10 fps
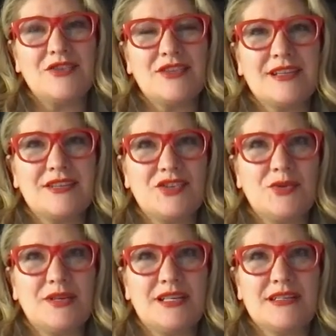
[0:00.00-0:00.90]
other thing
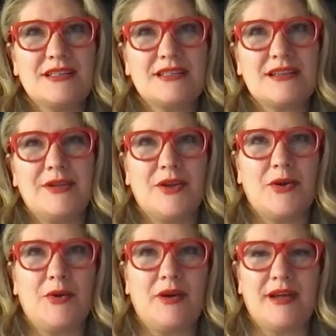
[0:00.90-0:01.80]
too is,
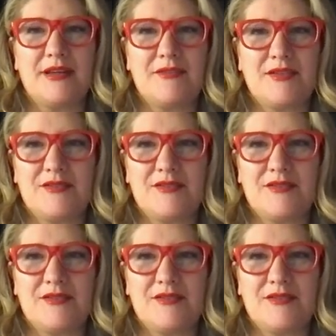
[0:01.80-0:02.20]
if